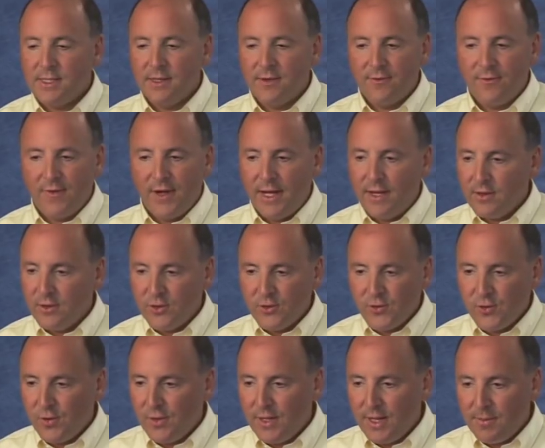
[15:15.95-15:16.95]
and file
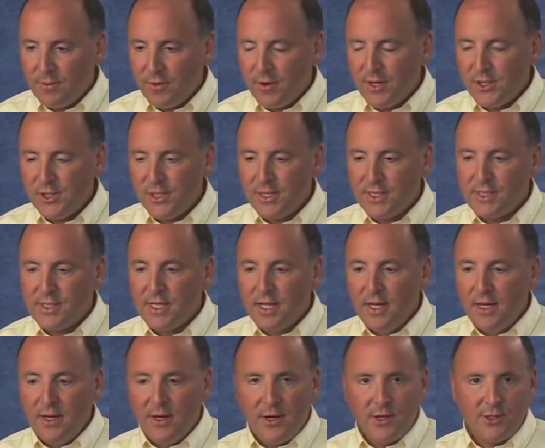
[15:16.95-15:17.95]
control operations.
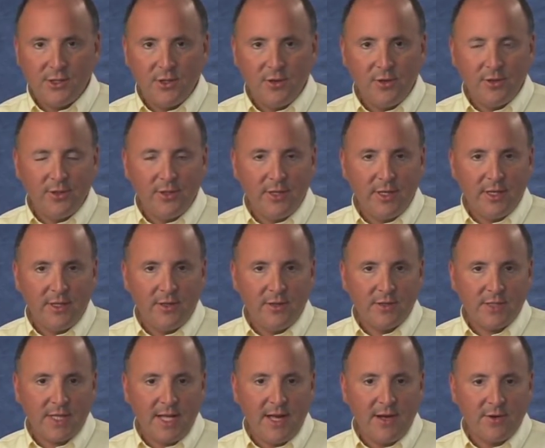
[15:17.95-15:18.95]
Also, you can look at
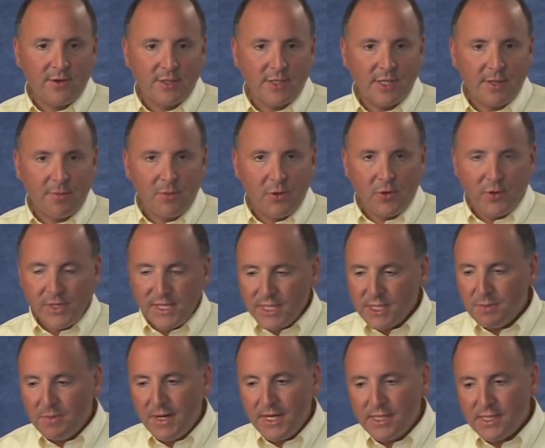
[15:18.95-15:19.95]
those counters on a per
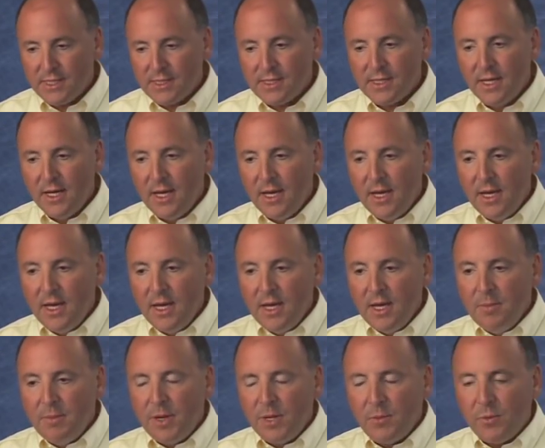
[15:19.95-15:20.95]
disk basis.
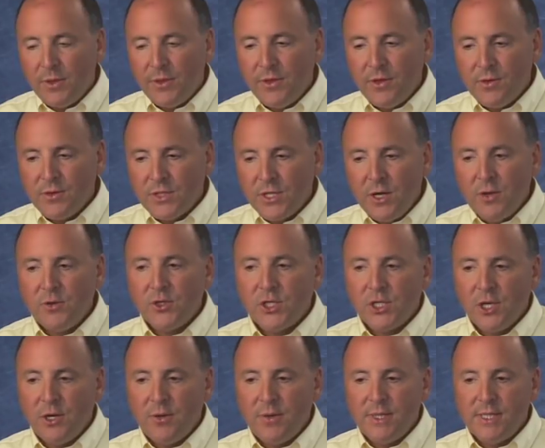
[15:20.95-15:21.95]
But what those don't
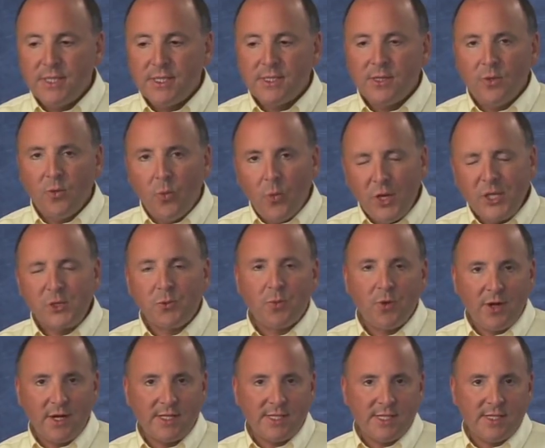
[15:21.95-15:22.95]
show is which
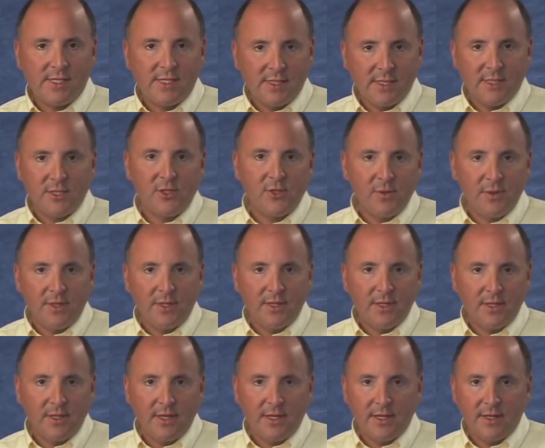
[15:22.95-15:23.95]
process is issuing,
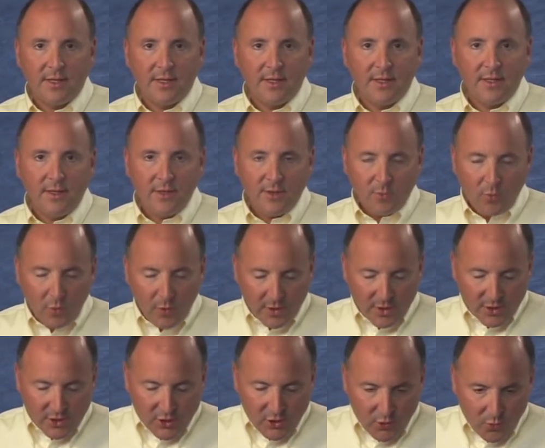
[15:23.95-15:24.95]
uh,
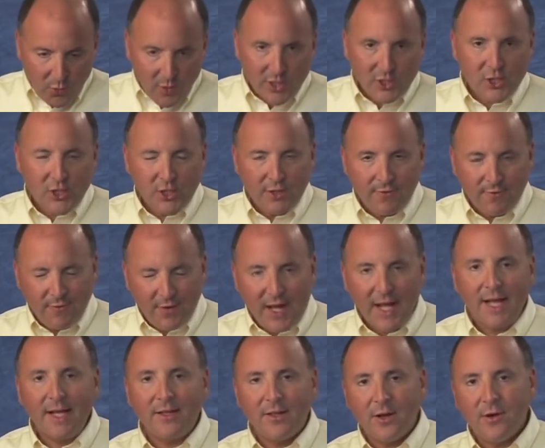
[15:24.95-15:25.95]
to which
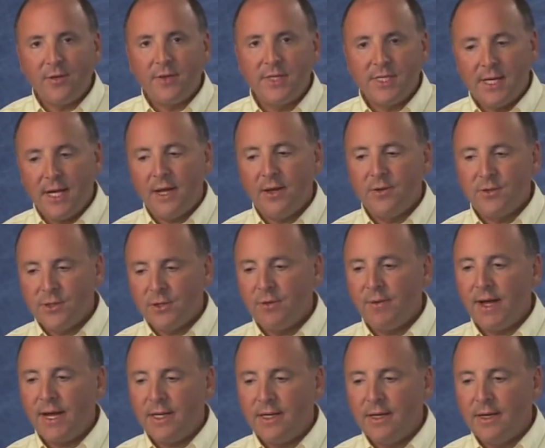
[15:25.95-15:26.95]
file are these IOs
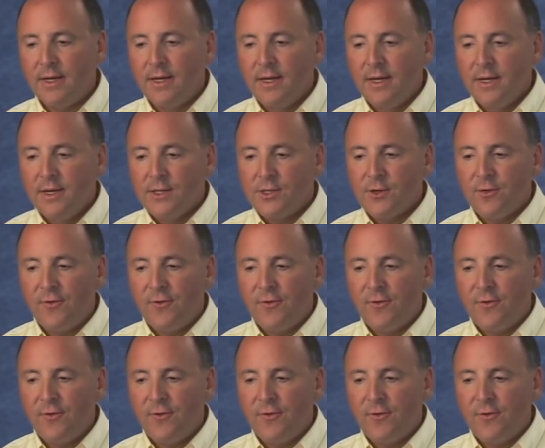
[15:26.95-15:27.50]
directed. So